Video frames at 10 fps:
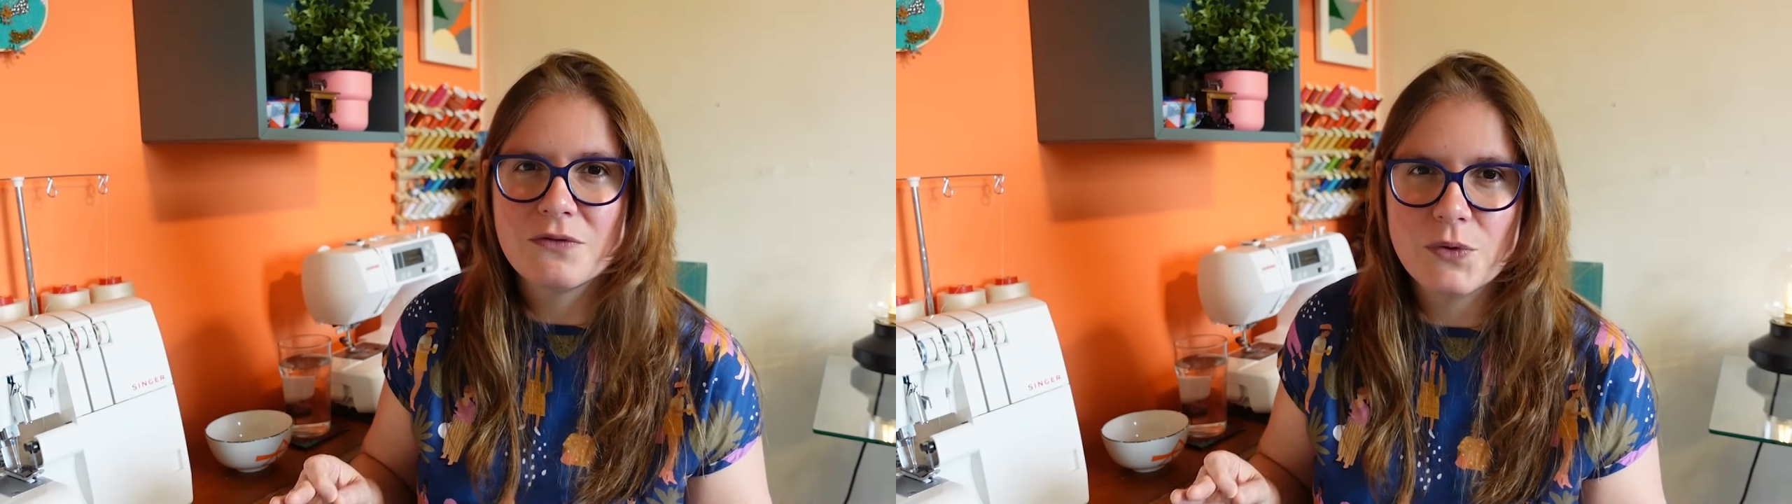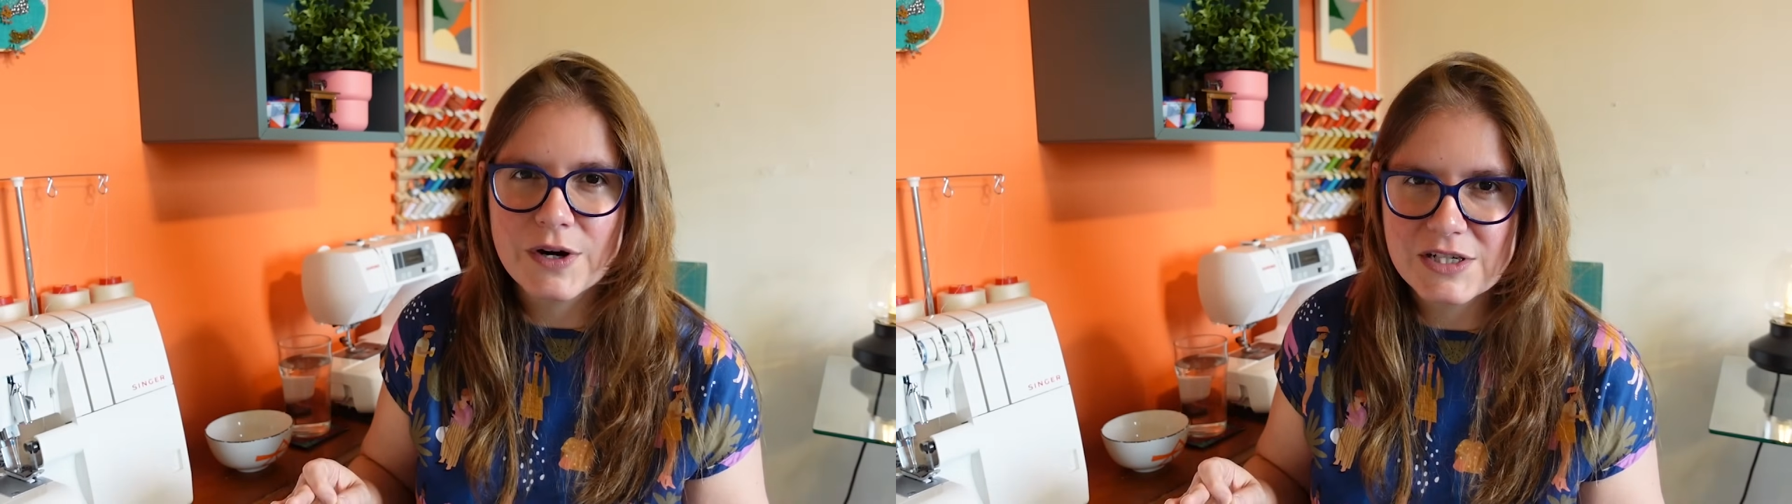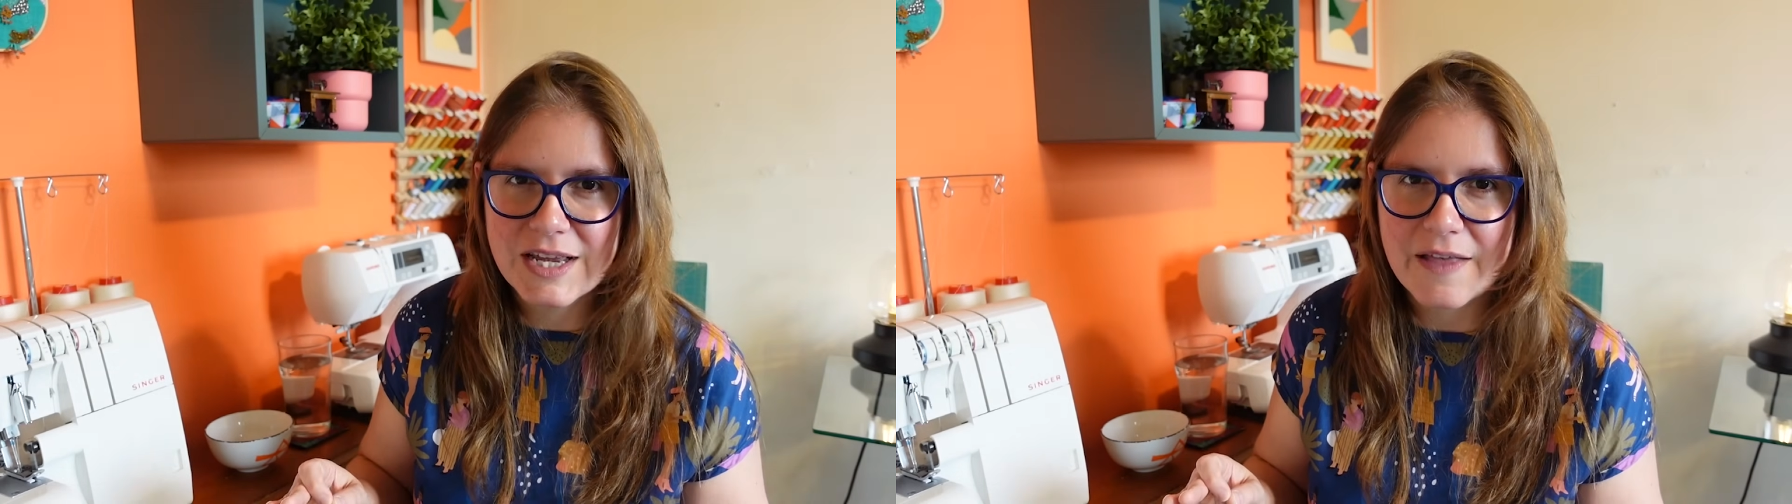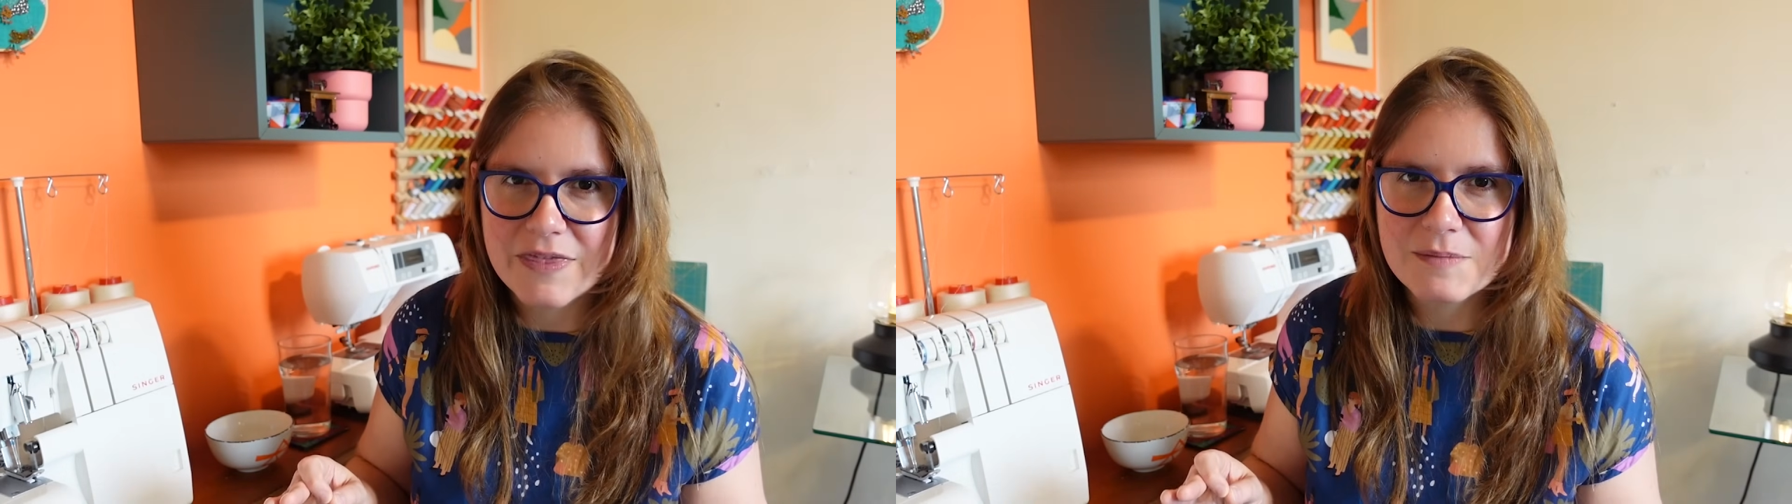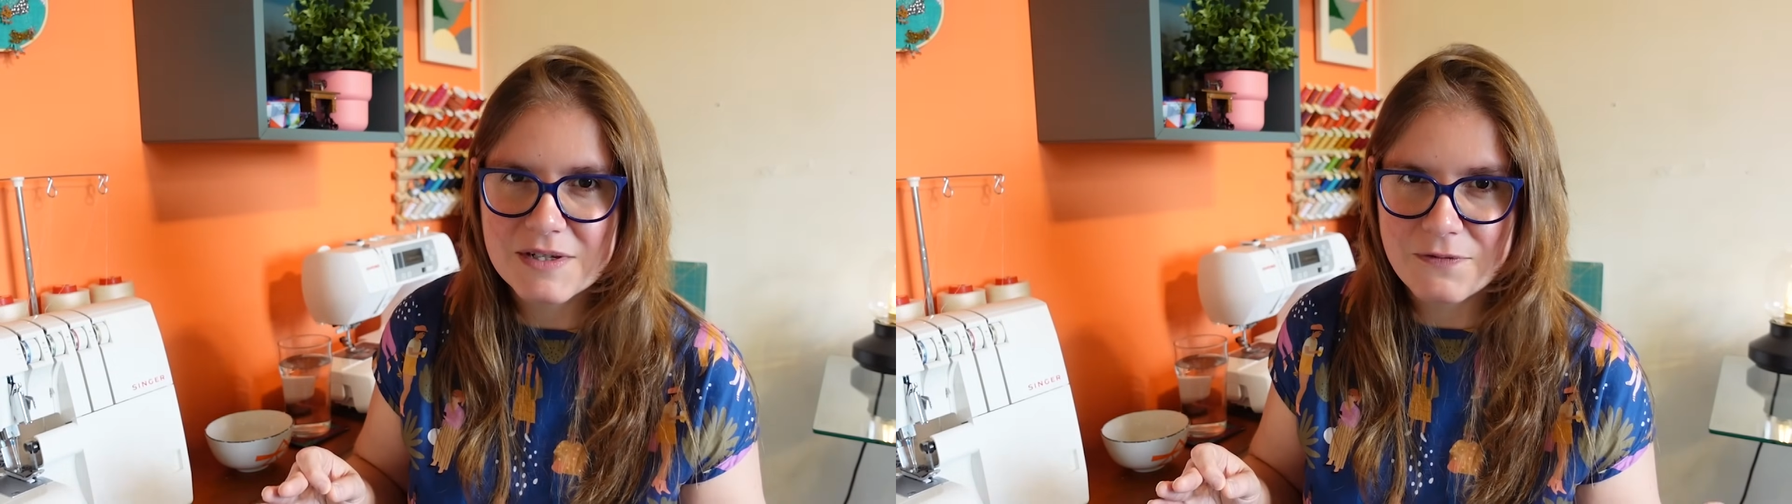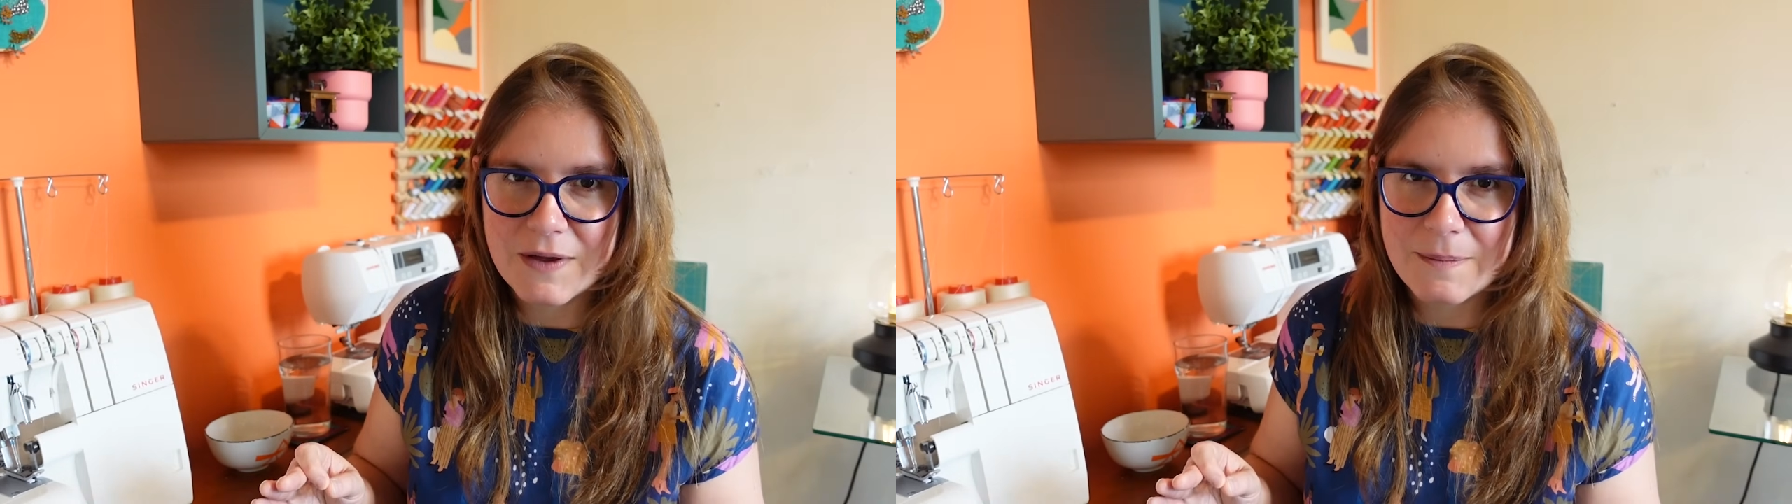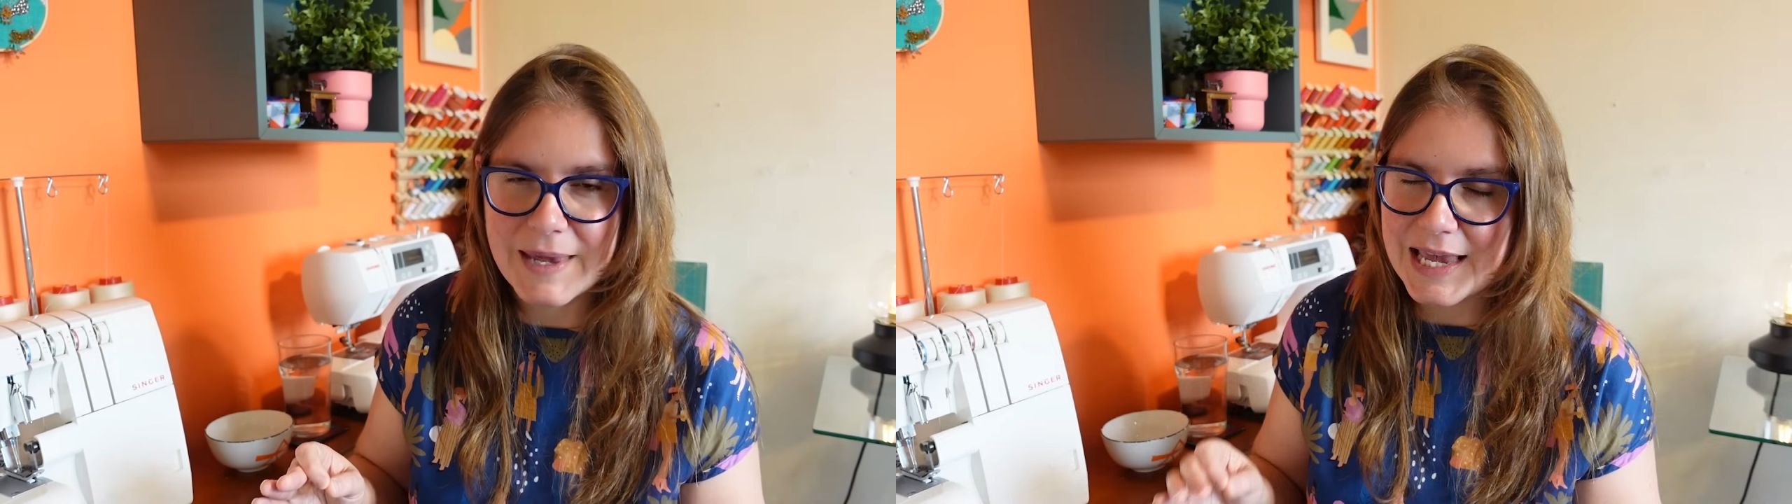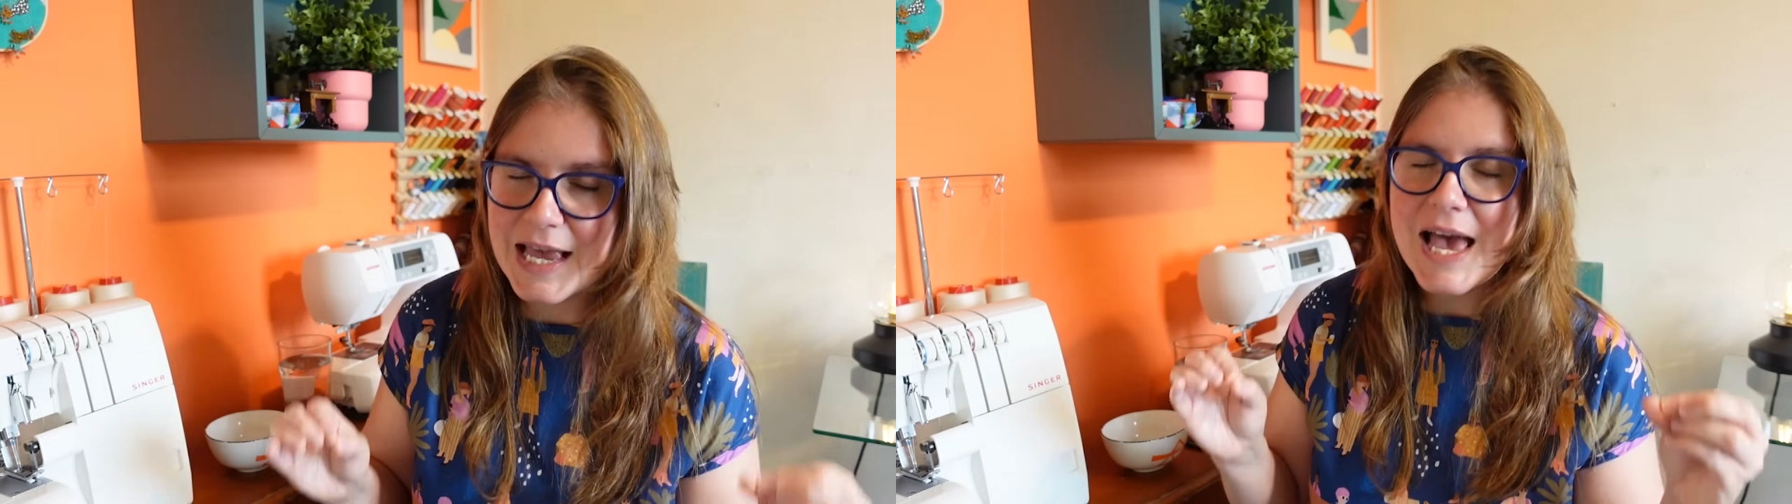of work to get them to fit
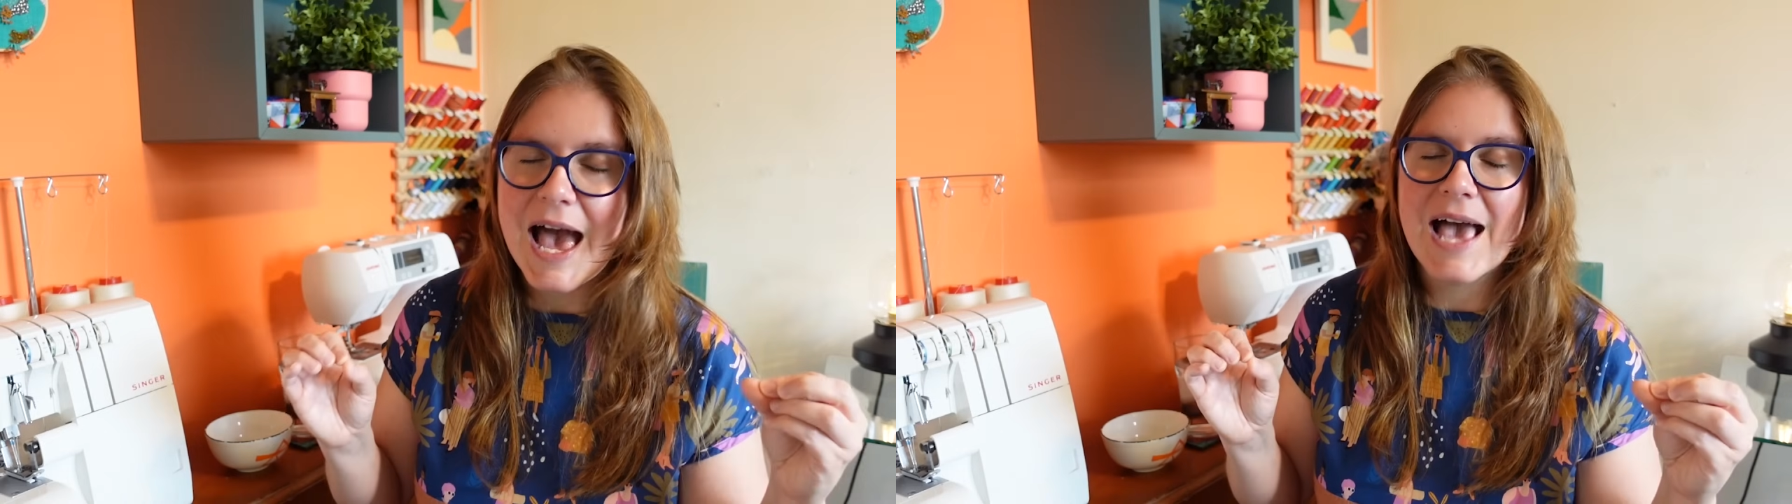me.